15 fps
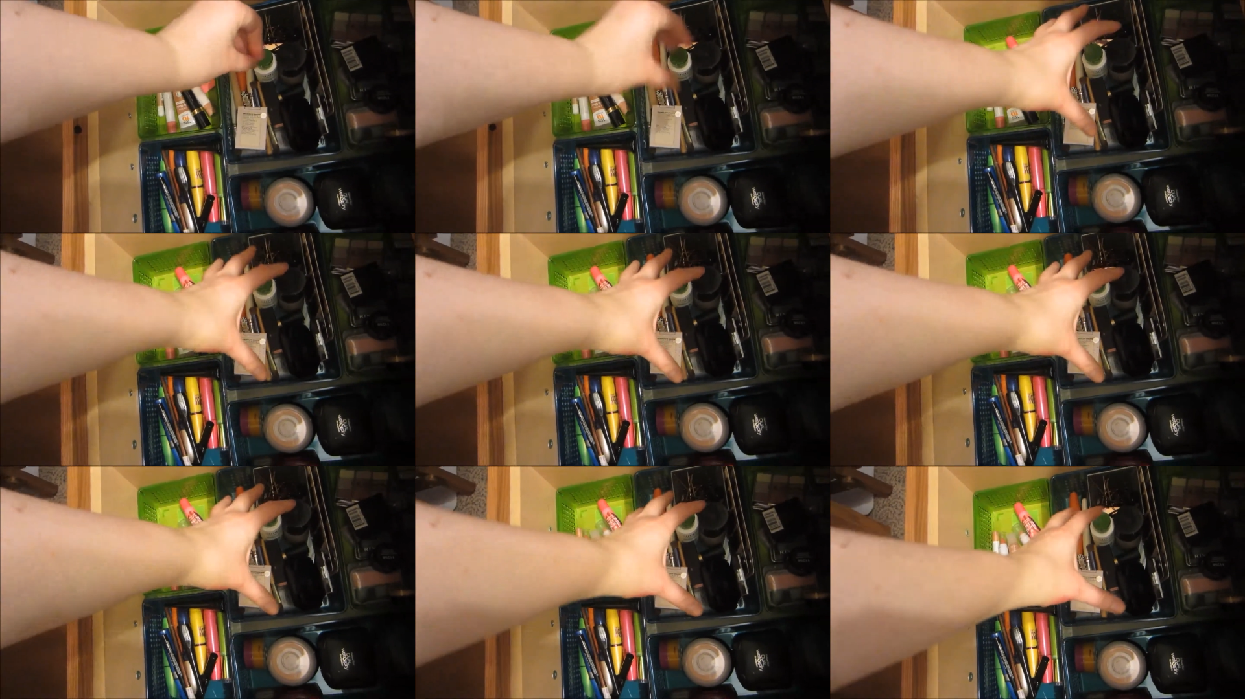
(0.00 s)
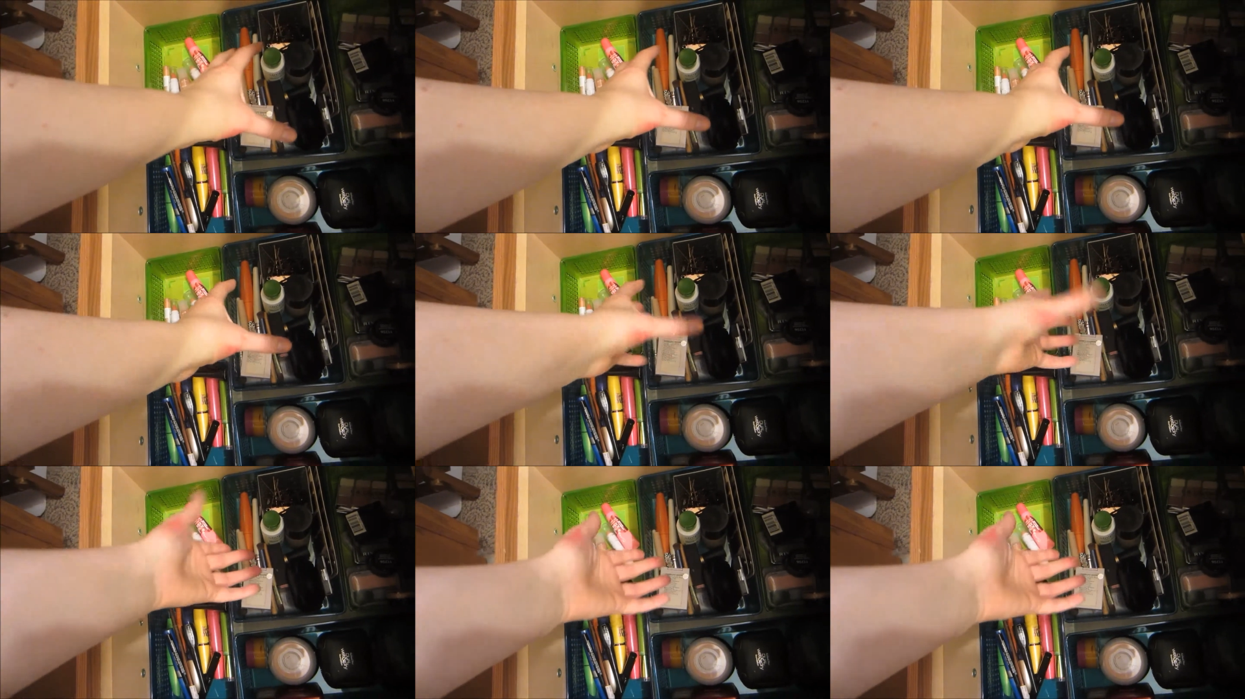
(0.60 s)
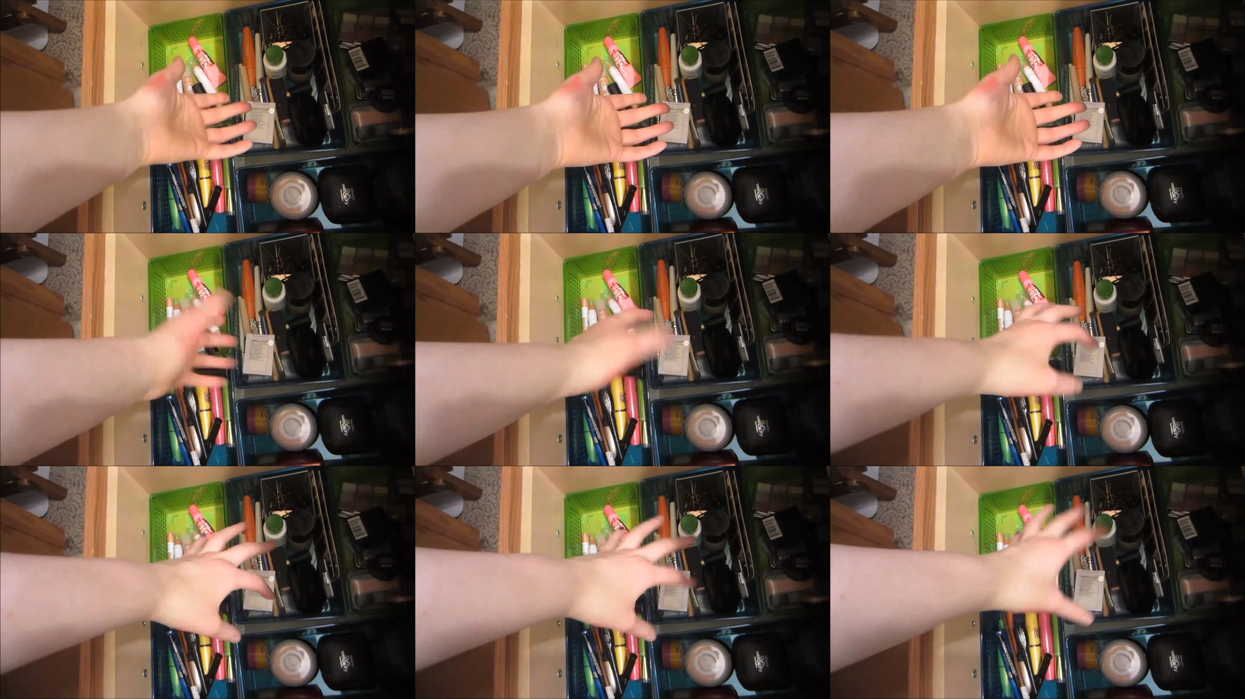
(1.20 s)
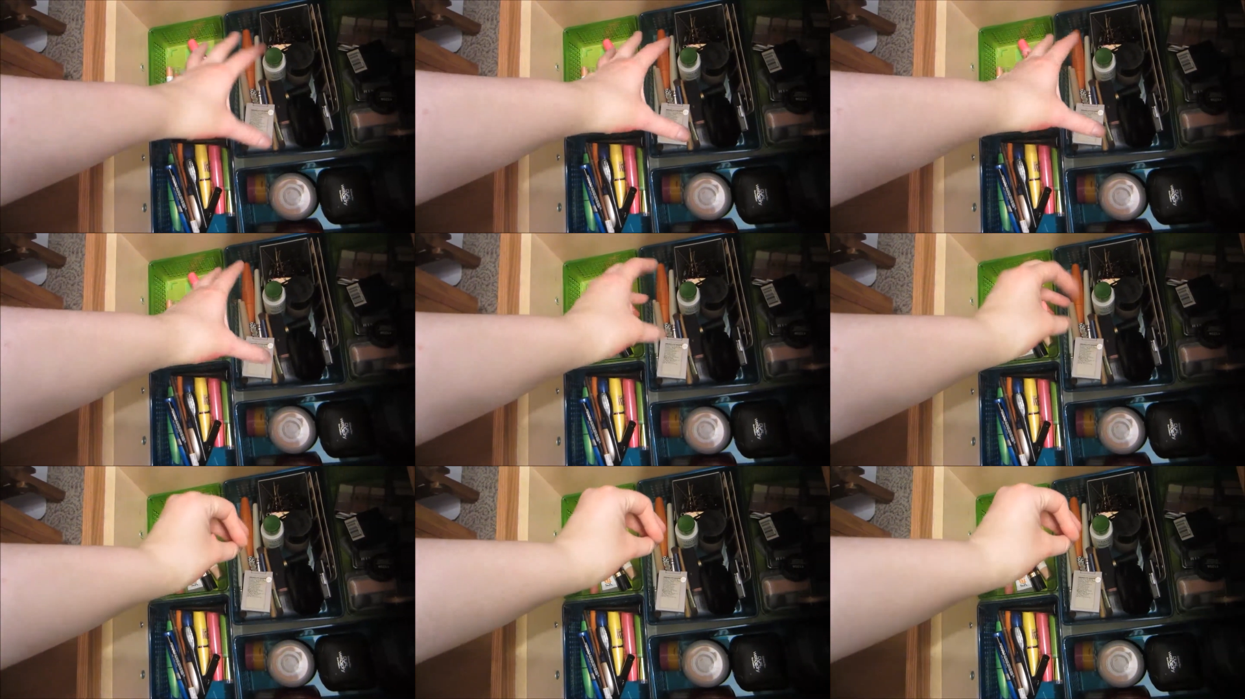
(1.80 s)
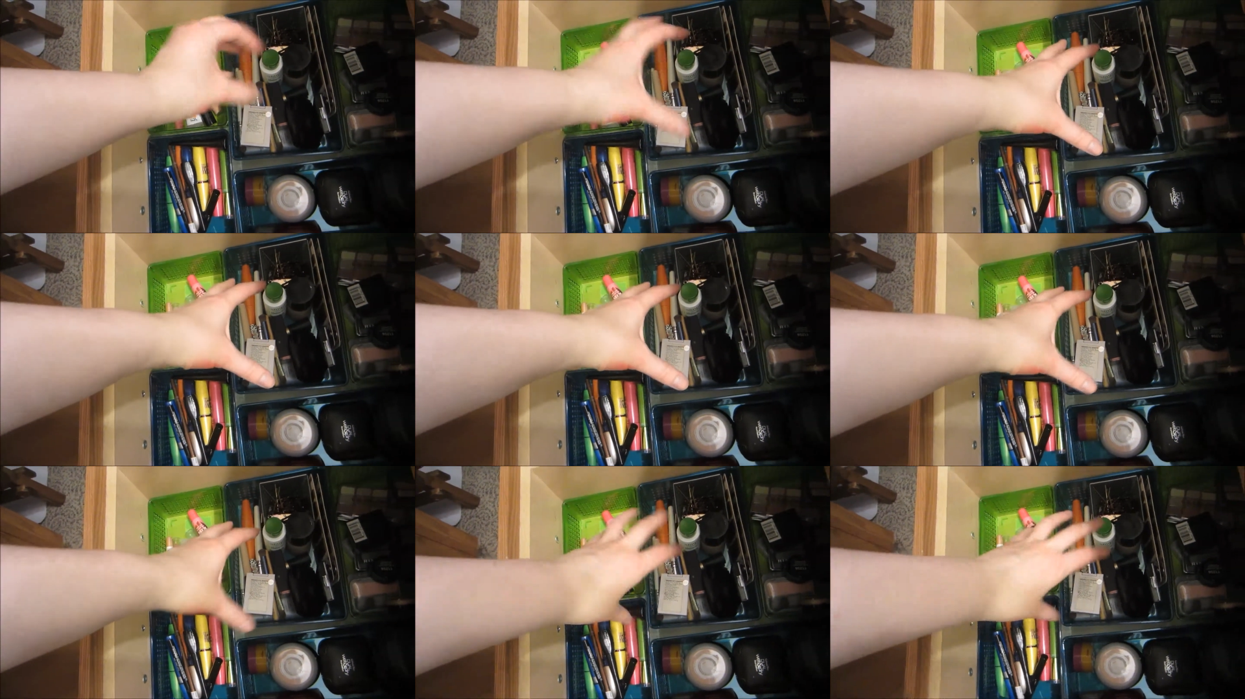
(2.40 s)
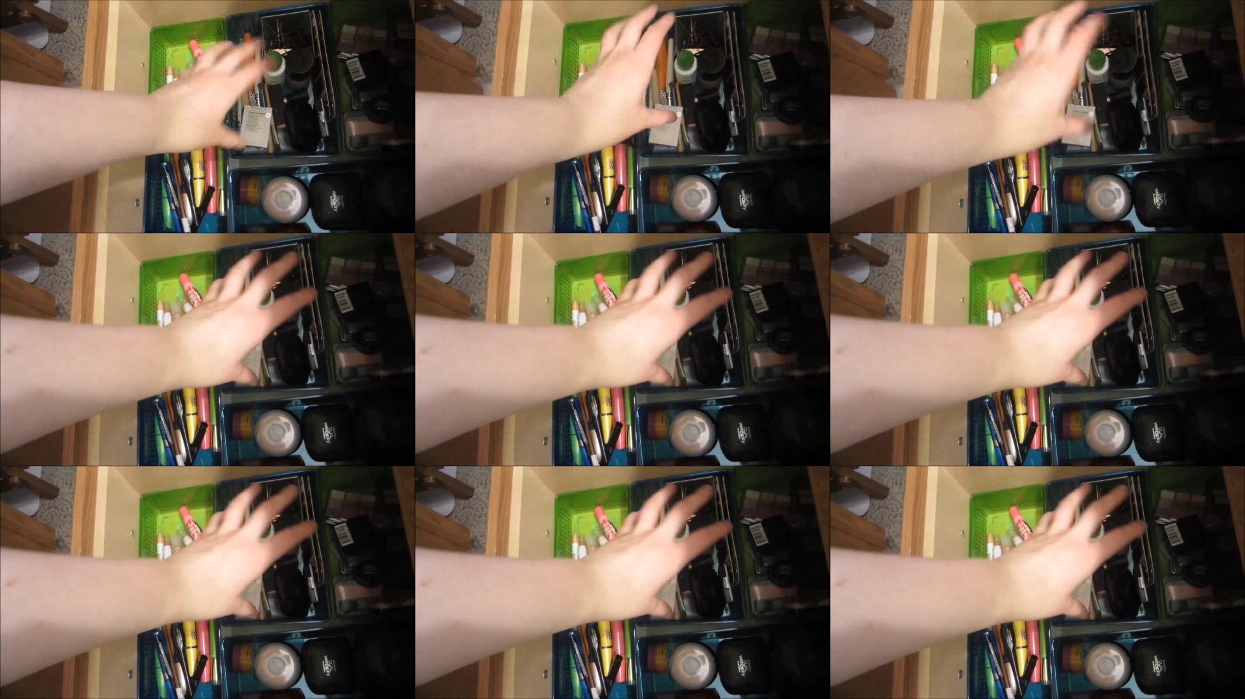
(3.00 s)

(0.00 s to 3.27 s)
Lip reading: [unreadable: no face in view]